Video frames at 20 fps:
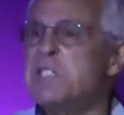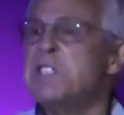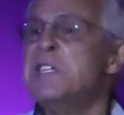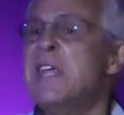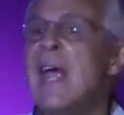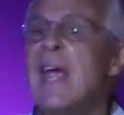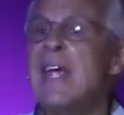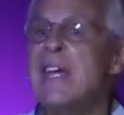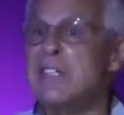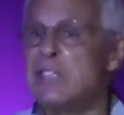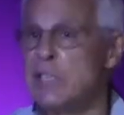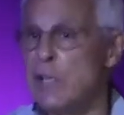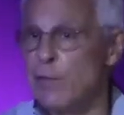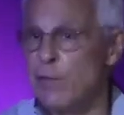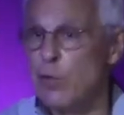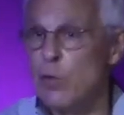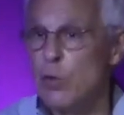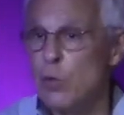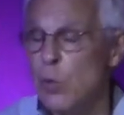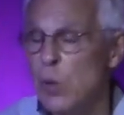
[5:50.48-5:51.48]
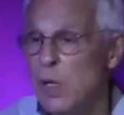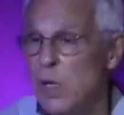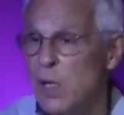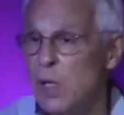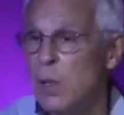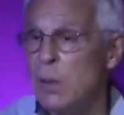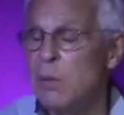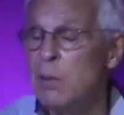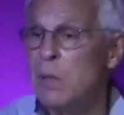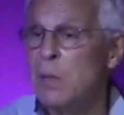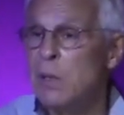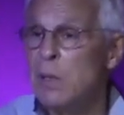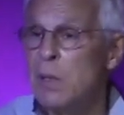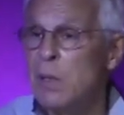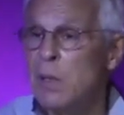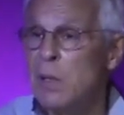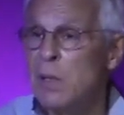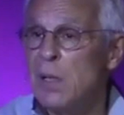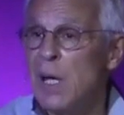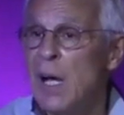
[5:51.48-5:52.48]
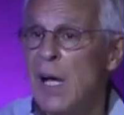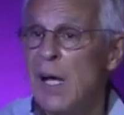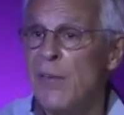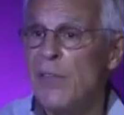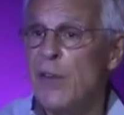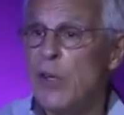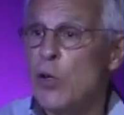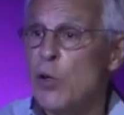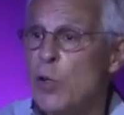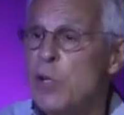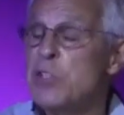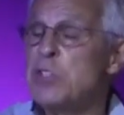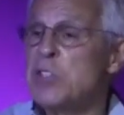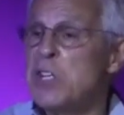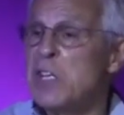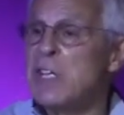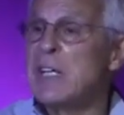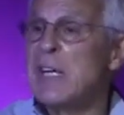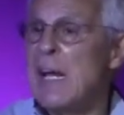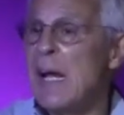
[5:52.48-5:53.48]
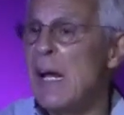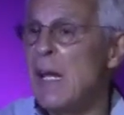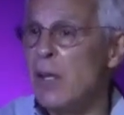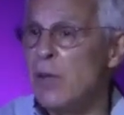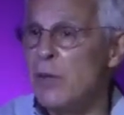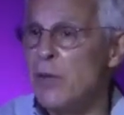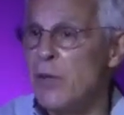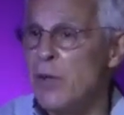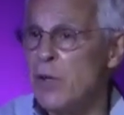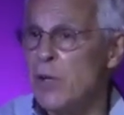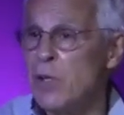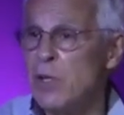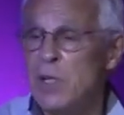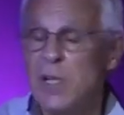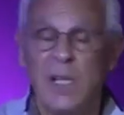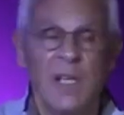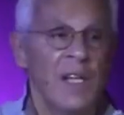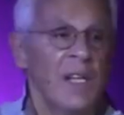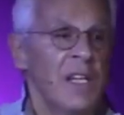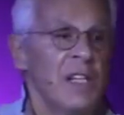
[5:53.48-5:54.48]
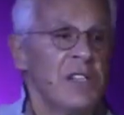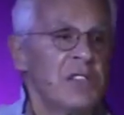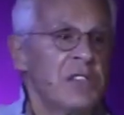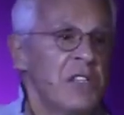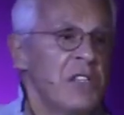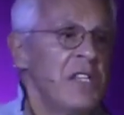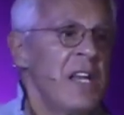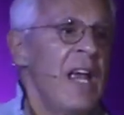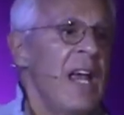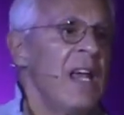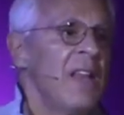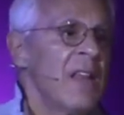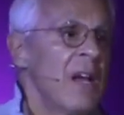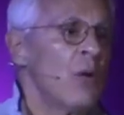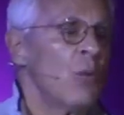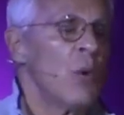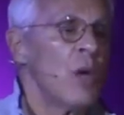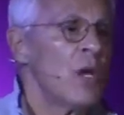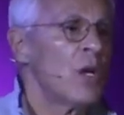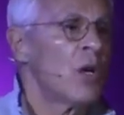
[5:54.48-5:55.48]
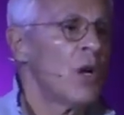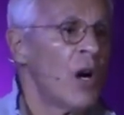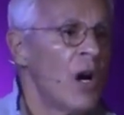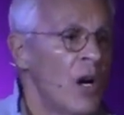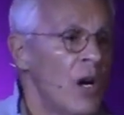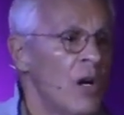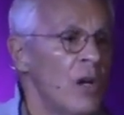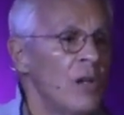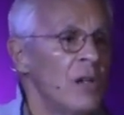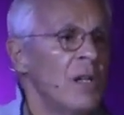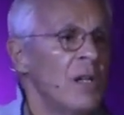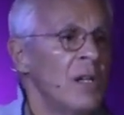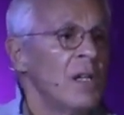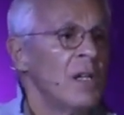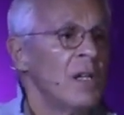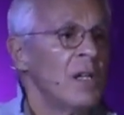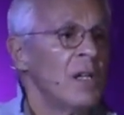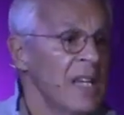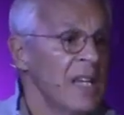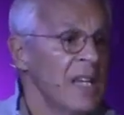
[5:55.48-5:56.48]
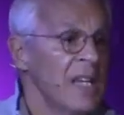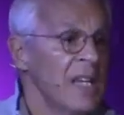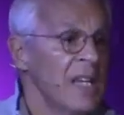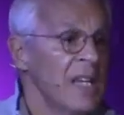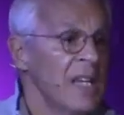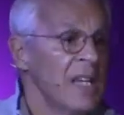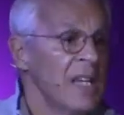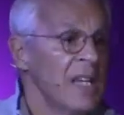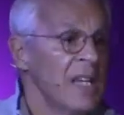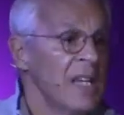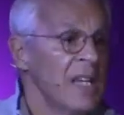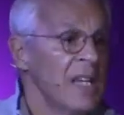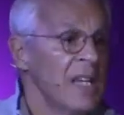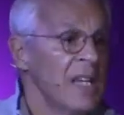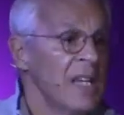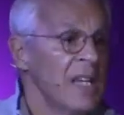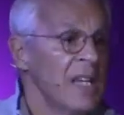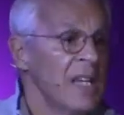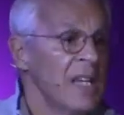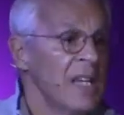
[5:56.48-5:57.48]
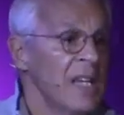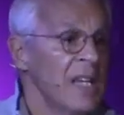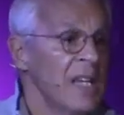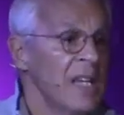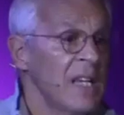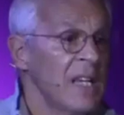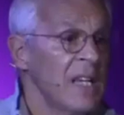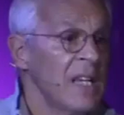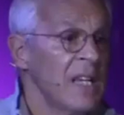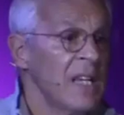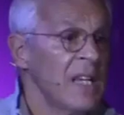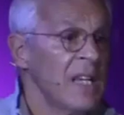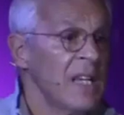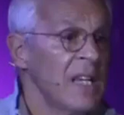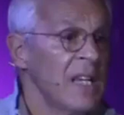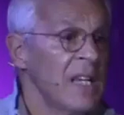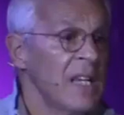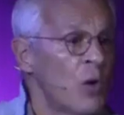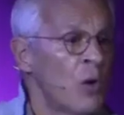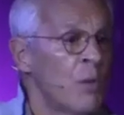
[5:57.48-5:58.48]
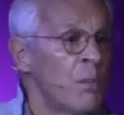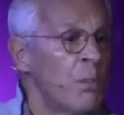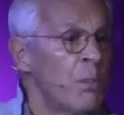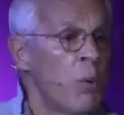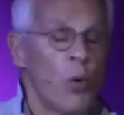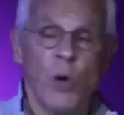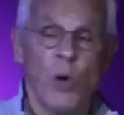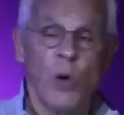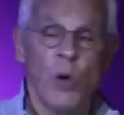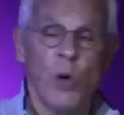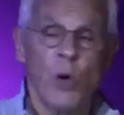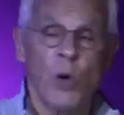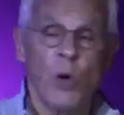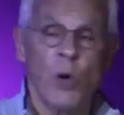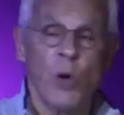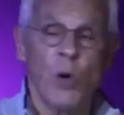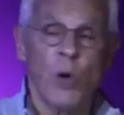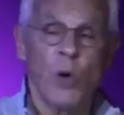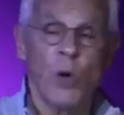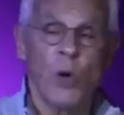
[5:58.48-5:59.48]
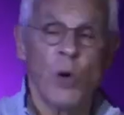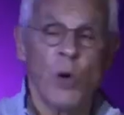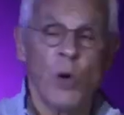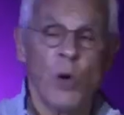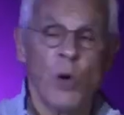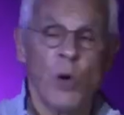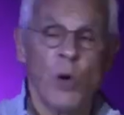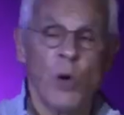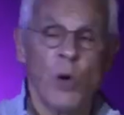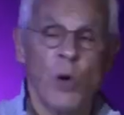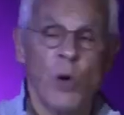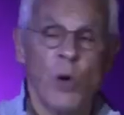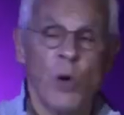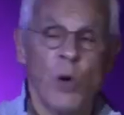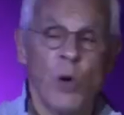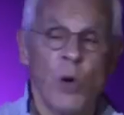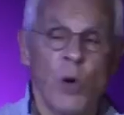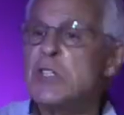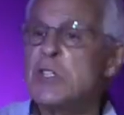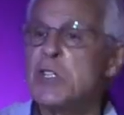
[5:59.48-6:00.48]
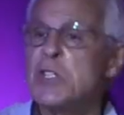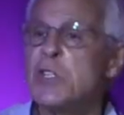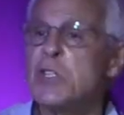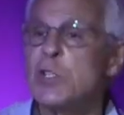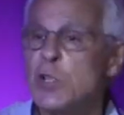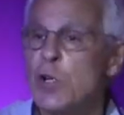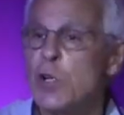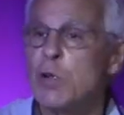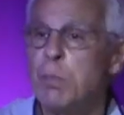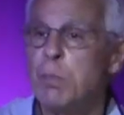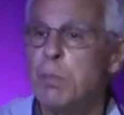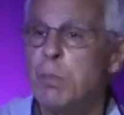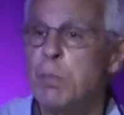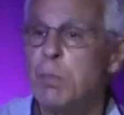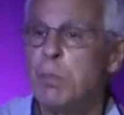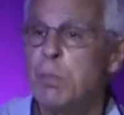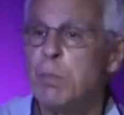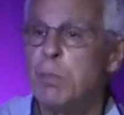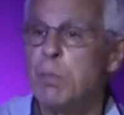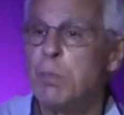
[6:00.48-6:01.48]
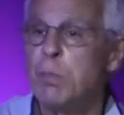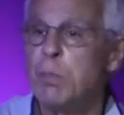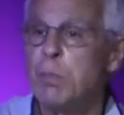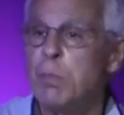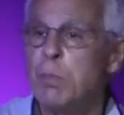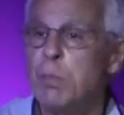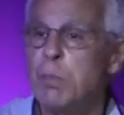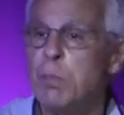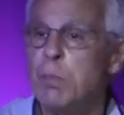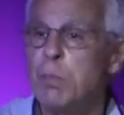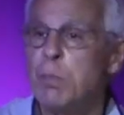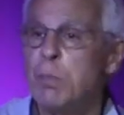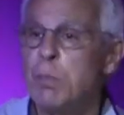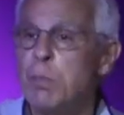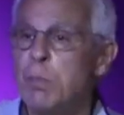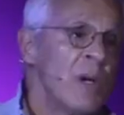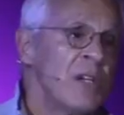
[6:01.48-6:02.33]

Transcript: days, if you will, on the Christian calendar is the day that we call Easter. And the reason it's so important is because resurrection took place on that, and that